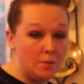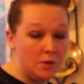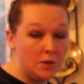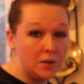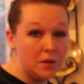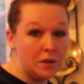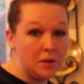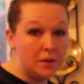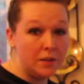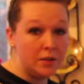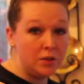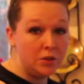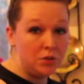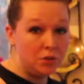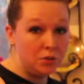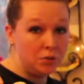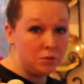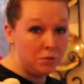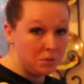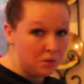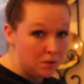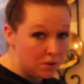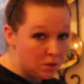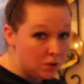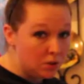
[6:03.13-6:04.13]
just going
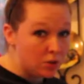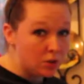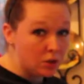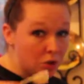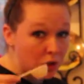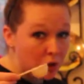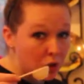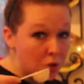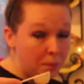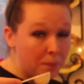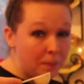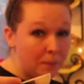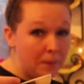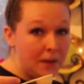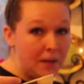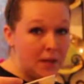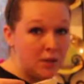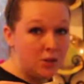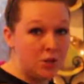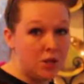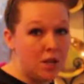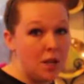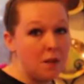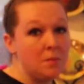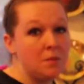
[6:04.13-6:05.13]
to scoop
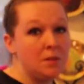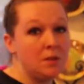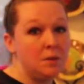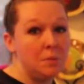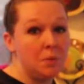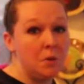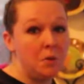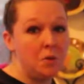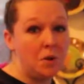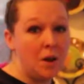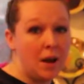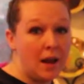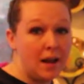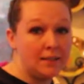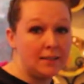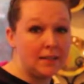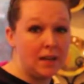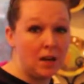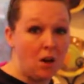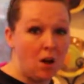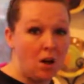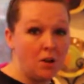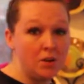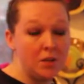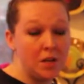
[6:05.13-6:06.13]
each tablespoon as
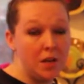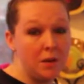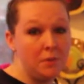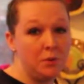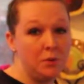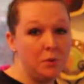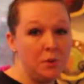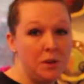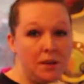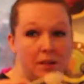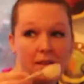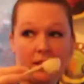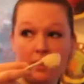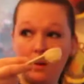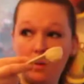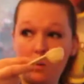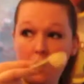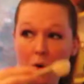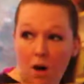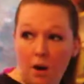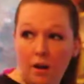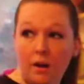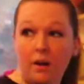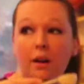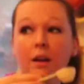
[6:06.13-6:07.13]
I alternate between the
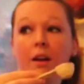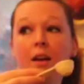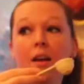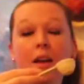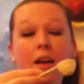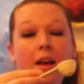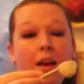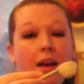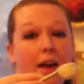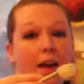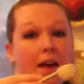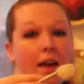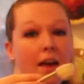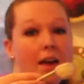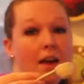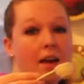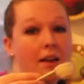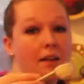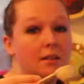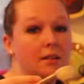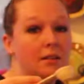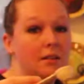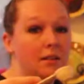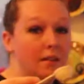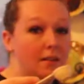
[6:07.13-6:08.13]
water
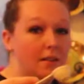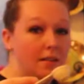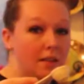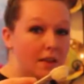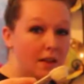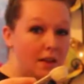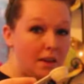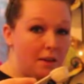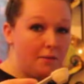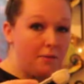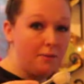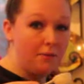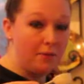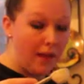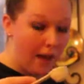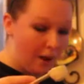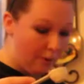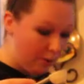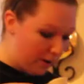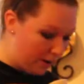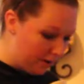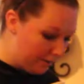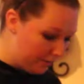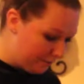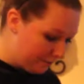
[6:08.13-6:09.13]
and the
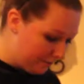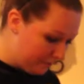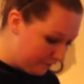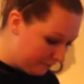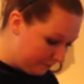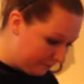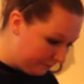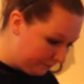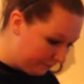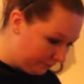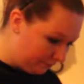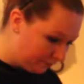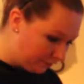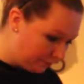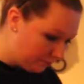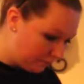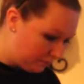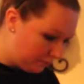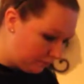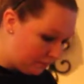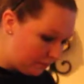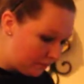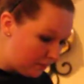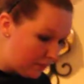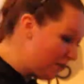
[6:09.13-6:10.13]
flour.
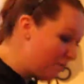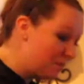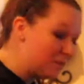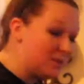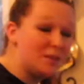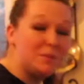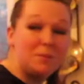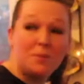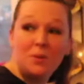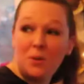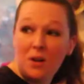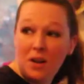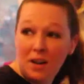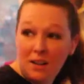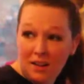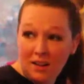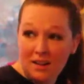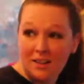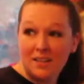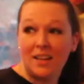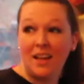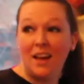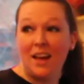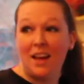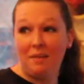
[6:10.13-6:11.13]
Tablespoon at
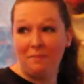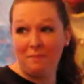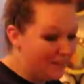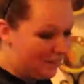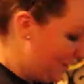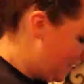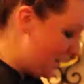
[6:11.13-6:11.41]
a time.